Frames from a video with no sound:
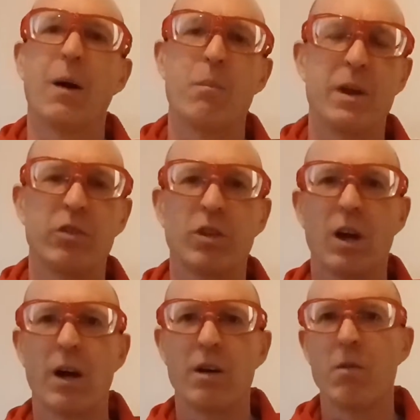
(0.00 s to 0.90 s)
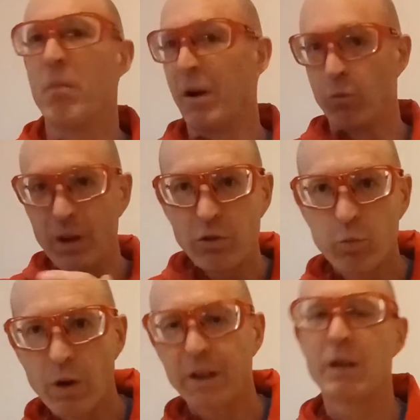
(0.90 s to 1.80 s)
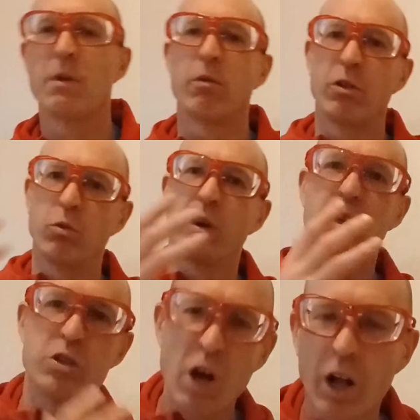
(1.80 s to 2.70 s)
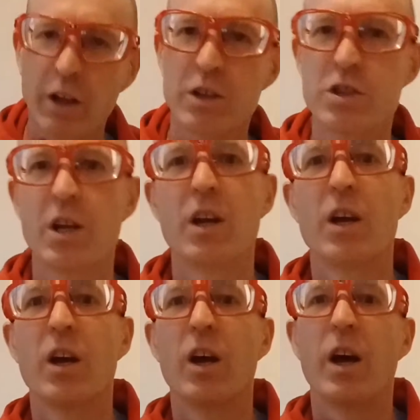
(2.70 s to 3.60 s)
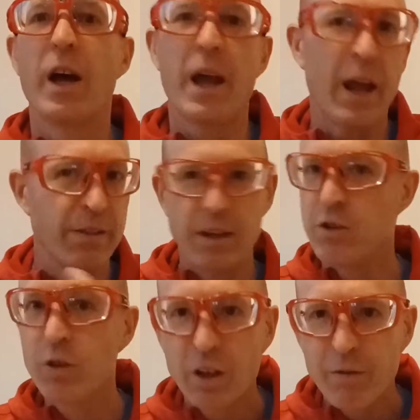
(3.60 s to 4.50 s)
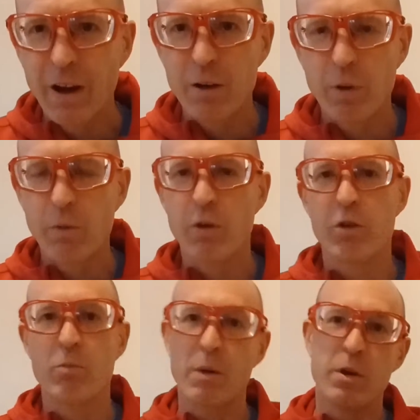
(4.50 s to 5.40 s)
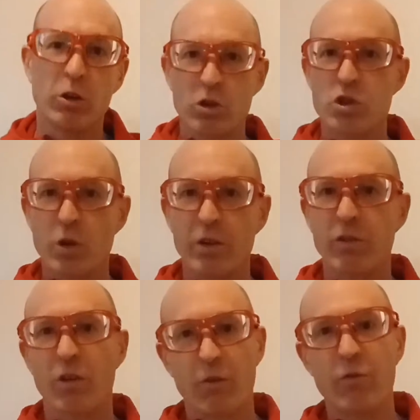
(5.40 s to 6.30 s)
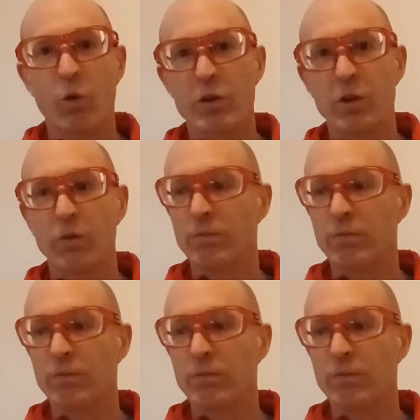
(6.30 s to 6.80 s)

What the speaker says: based on my race walking knowledge, and then you can evaluate whether it might be a good choice for you.